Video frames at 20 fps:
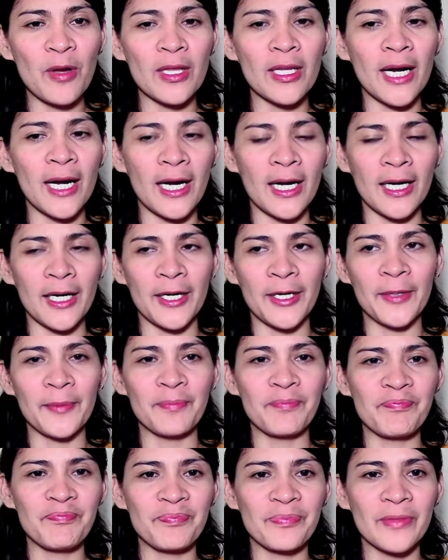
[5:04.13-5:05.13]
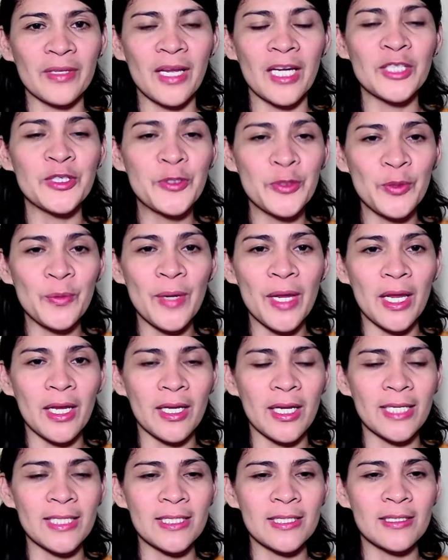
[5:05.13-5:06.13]
are
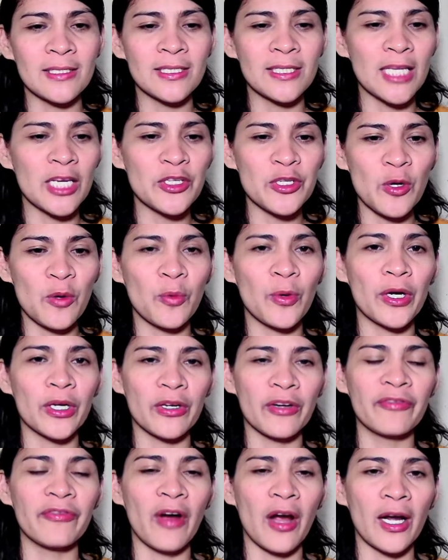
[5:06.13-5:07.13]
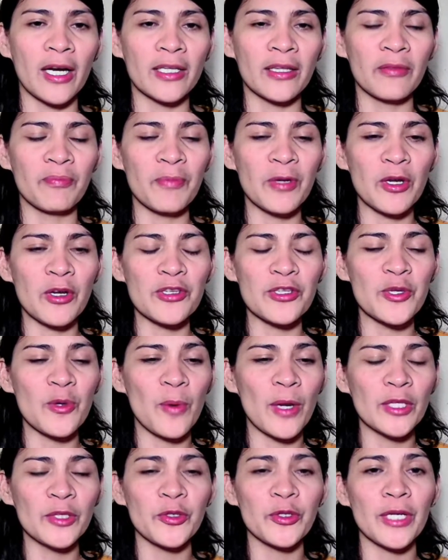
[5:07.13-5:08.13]
doing such a work of art, because they
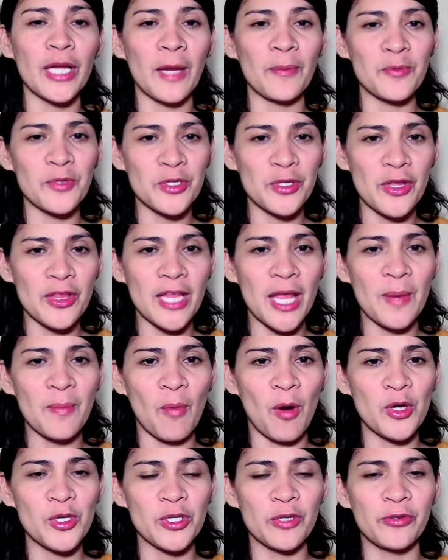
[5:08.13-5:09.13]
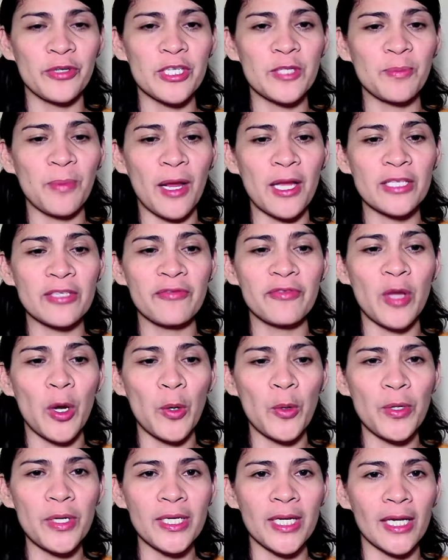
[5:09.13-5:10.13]
want to capture the emotional response of the
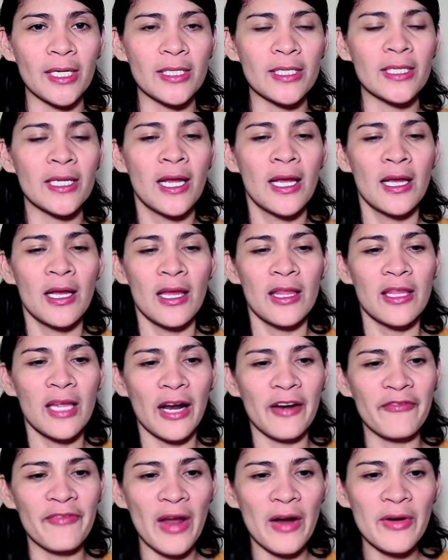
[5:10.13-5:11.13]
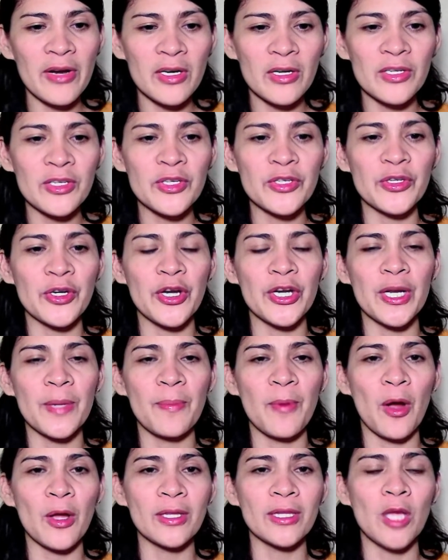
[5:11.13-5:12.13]
audience. They are very concerned
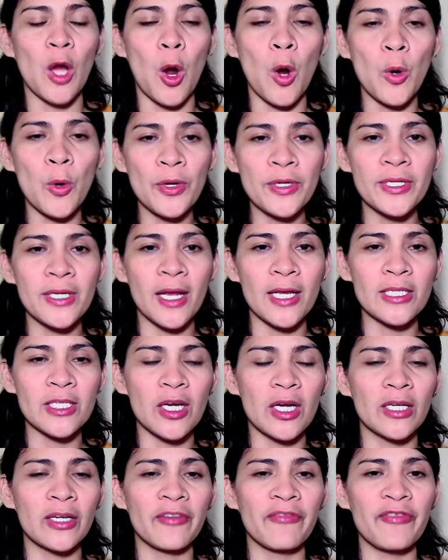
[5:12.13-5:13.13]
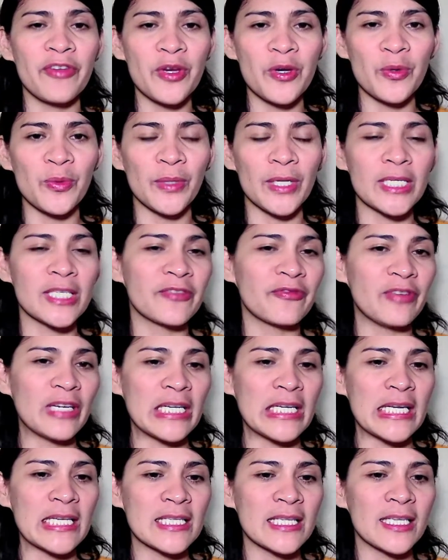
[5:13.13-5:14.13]
about the audience or the viewers'
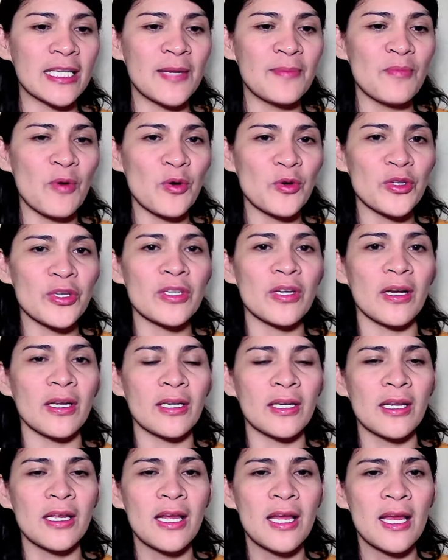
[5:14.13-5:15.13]
feelings and emotion.